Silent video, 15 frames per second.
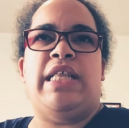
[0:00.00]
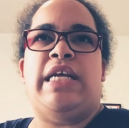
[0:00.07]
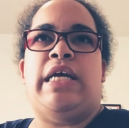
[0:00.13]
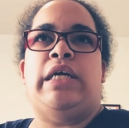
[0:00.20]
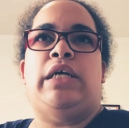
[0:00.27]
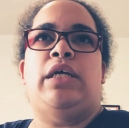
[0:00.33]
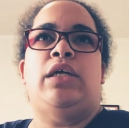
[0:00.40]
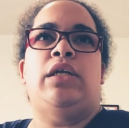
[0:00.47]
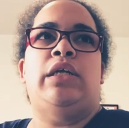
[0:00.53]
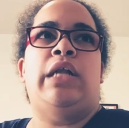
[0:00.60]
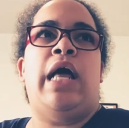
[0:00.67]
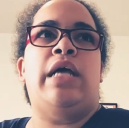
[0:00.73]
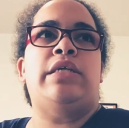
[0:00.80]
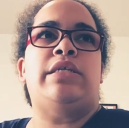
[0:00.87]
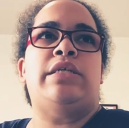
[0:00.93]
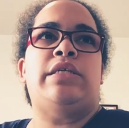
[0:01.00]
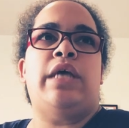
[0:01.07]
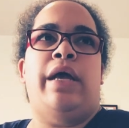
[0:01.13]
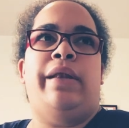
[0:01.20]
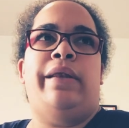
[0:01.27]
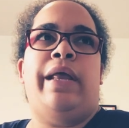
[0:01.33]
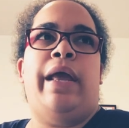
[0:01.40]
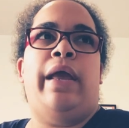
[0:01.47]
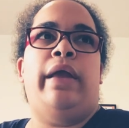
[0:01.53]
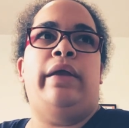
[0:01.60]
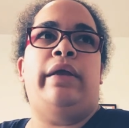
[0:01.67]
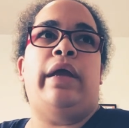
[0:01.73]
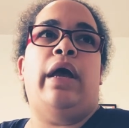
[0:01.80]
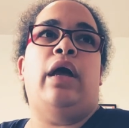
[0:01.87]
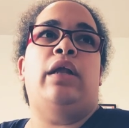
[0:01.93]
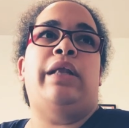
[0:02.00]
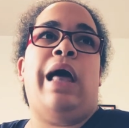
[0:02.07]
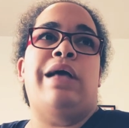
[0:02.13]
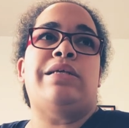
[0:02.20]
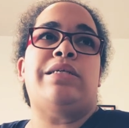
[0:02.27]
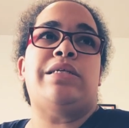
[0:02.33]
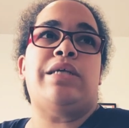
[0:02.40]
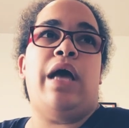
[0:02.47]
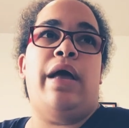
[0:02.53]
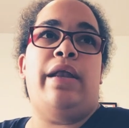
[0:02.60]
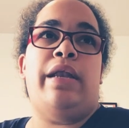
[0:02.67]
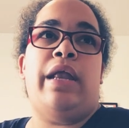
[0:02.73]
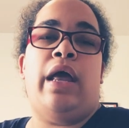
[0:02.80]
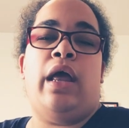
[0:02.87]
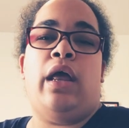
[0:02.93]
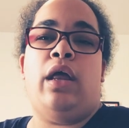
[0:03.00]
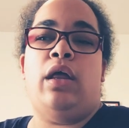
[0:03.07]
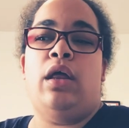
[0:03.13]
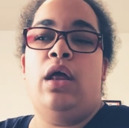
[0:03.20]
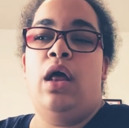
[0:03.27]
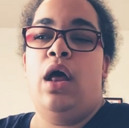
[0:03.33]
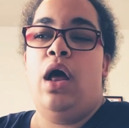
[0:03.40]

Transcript: I think, last Sunday. Yeah, last Sunday.